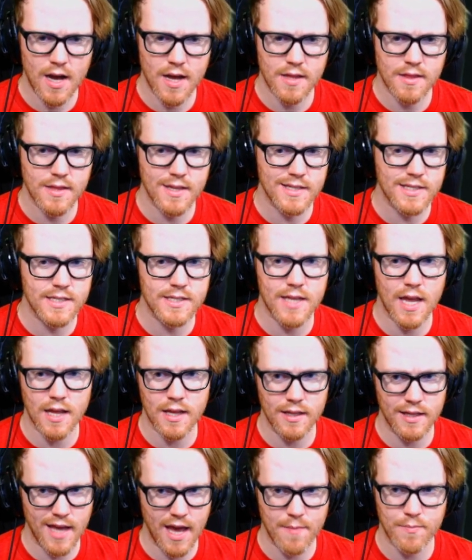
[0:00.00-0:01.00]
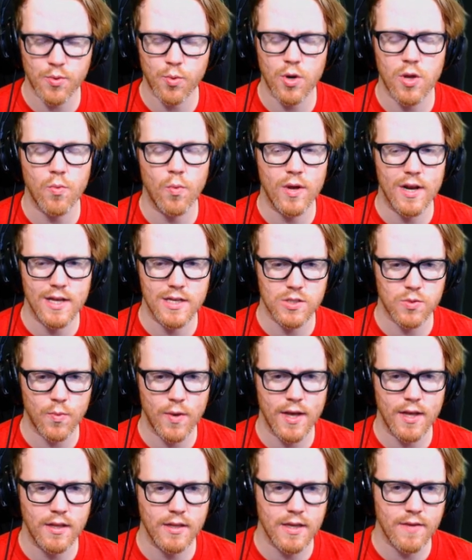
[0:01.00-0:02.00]
This is technically M21 as
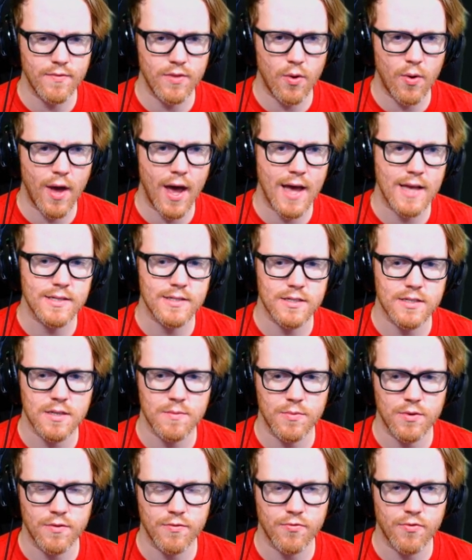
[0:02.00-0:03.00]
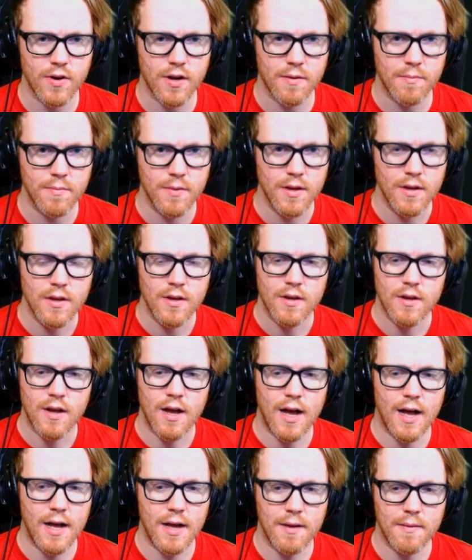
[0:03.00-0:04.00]
well, even though it has a symbol from
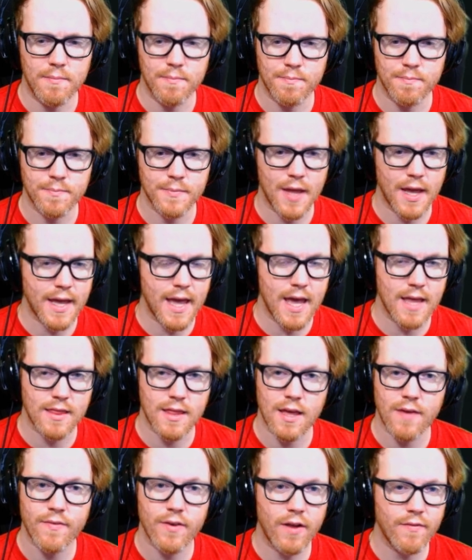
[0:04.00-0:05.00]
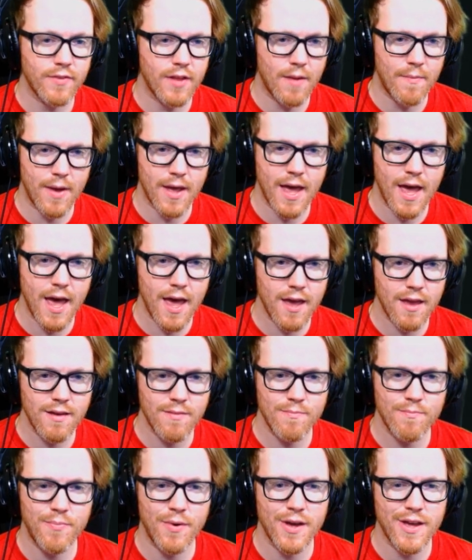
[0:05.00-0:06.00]
I can't think of it off the top of my
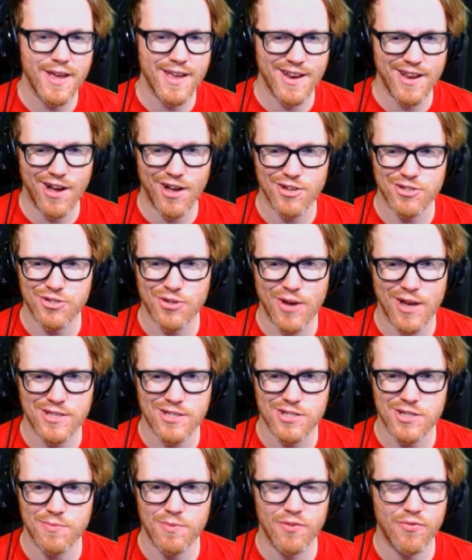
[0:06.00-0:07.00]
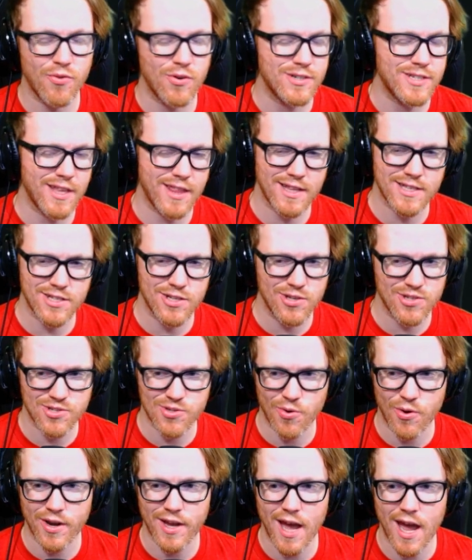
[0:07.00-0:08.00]
head, but it also has a symbol for a set that's in
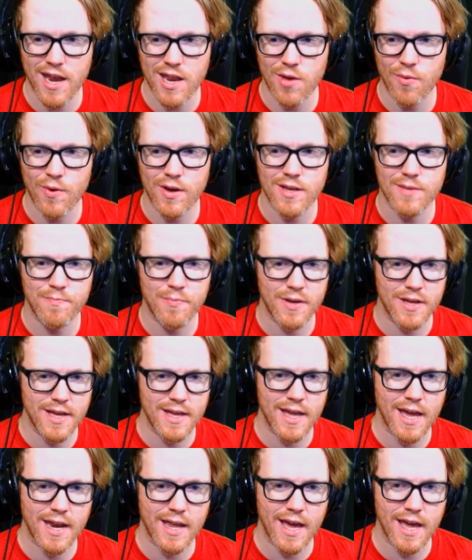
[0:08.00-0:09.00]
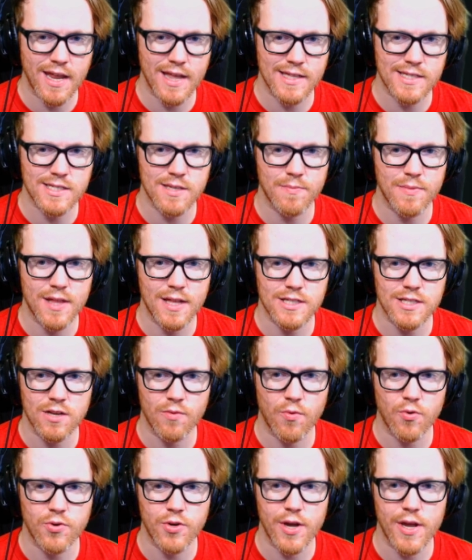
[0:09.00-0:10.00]
historic anyway. But yet again, it's something that's going to
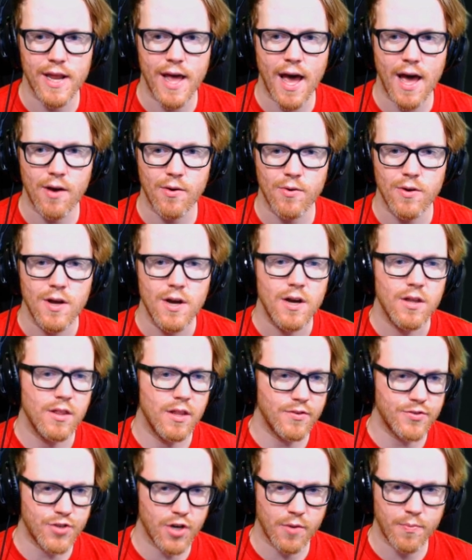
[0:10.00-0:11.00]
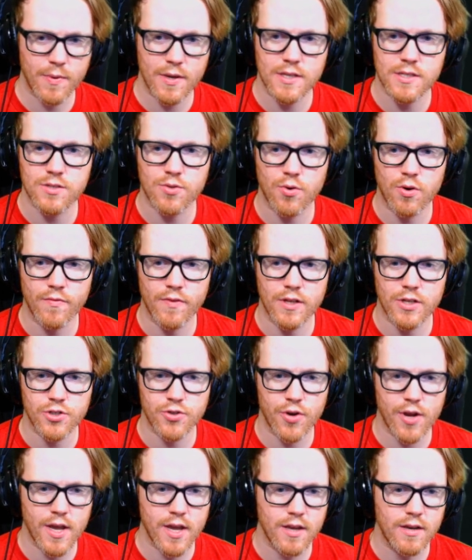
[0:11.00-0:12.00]
rotate out. Lovestruck Beast, Throne of
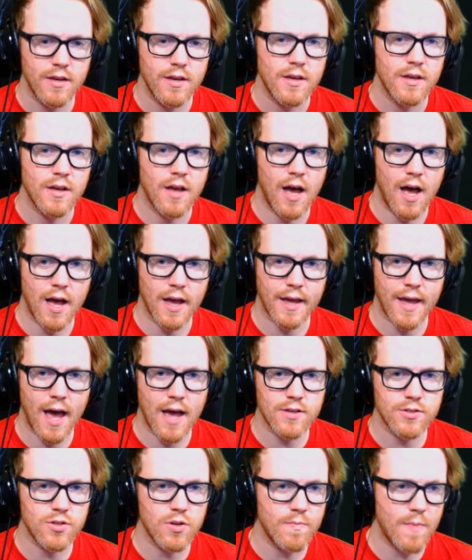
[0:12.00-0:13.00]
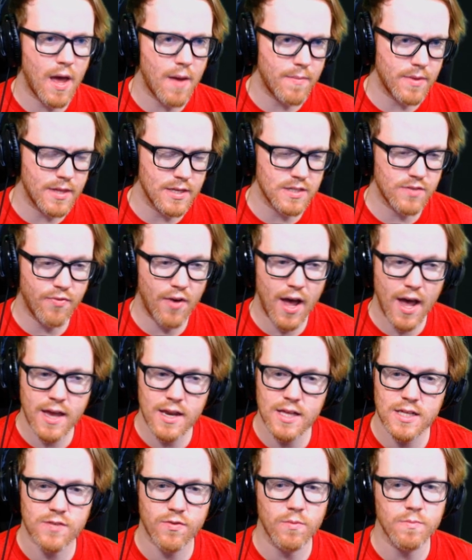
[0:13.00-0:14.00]
Eldraine, Khazdu Mammoth is fine.
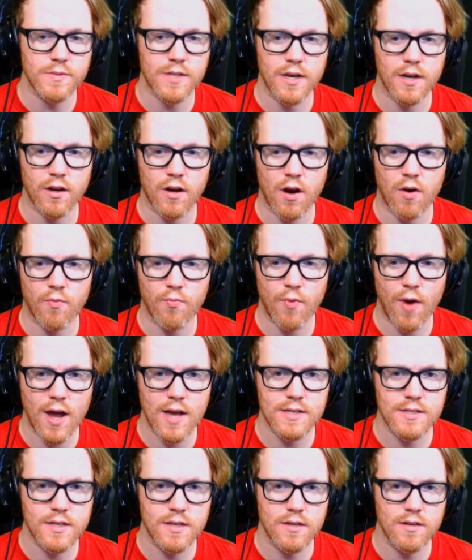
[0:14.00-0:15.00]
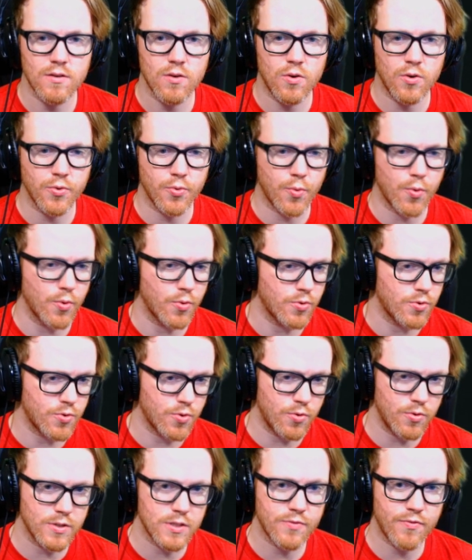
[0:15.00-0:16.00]
It's from ZENDIKAR Rising. Old Growth
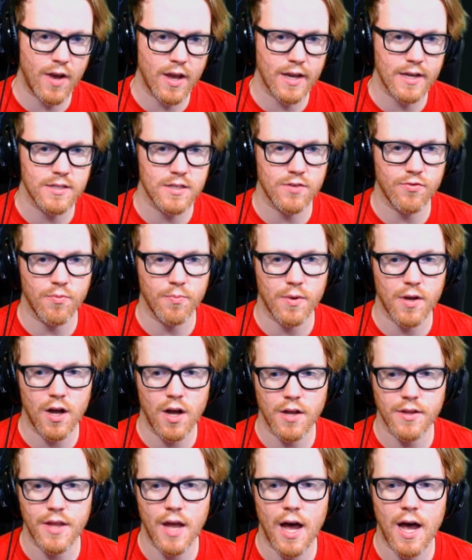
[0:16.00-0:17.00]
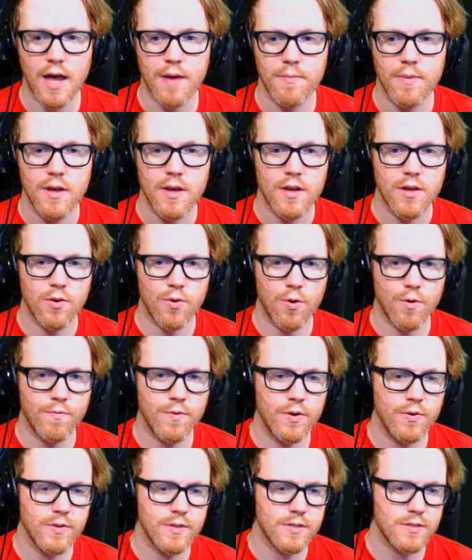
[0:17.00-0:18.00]
Troll is fine because it's from Call Time.
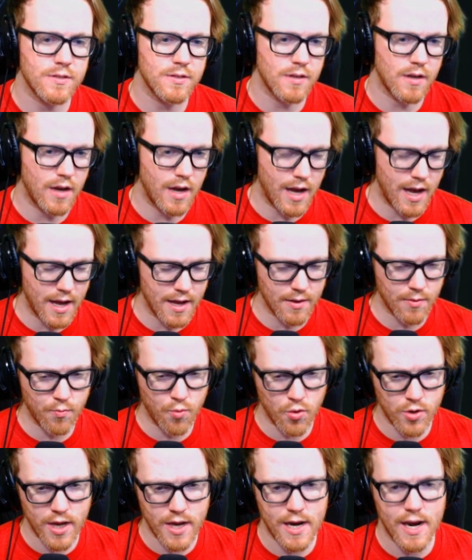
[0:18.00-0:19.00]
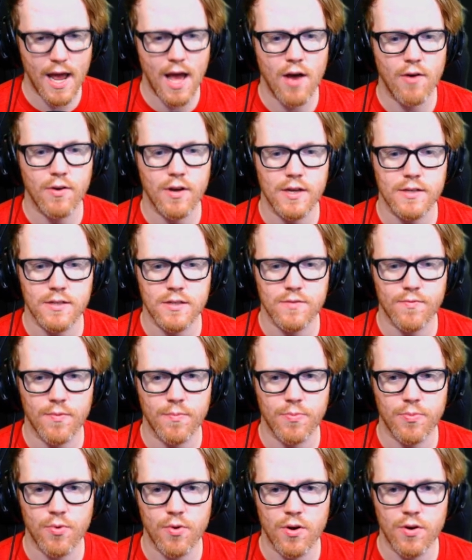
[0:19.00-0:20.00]
Yorvo is rotating out because it's from
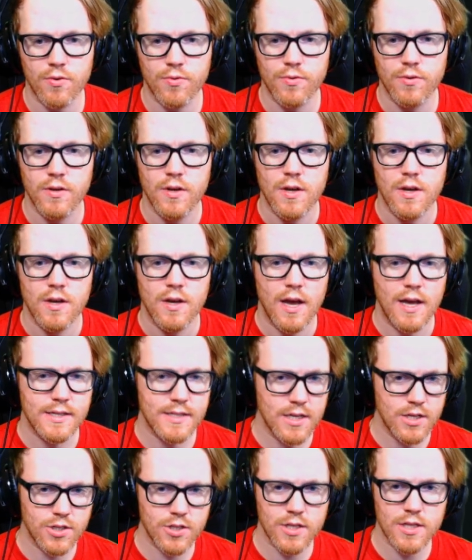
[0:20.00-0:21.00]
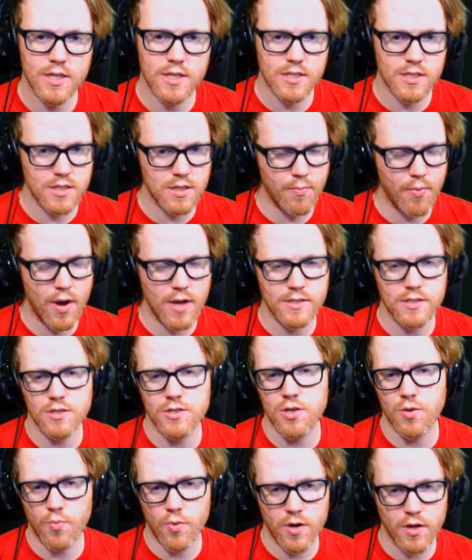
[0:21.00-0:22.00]
Throne. Essentially, this is the process
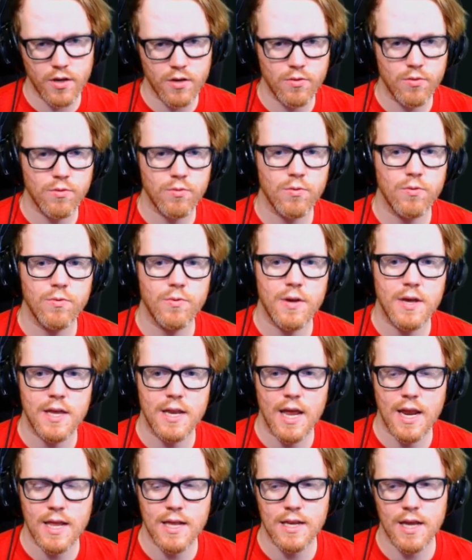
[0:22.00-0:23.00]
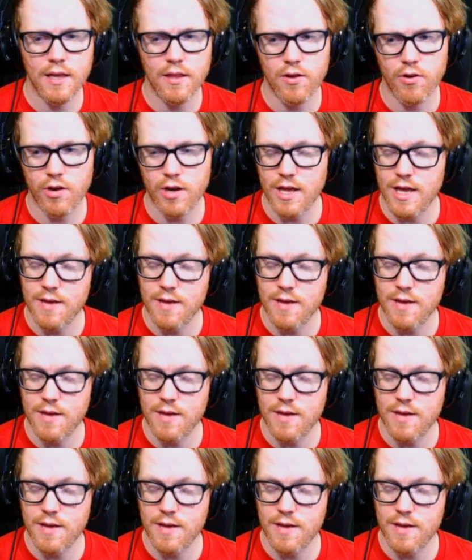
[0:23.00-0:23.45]
you want to go through in any deck that you're going to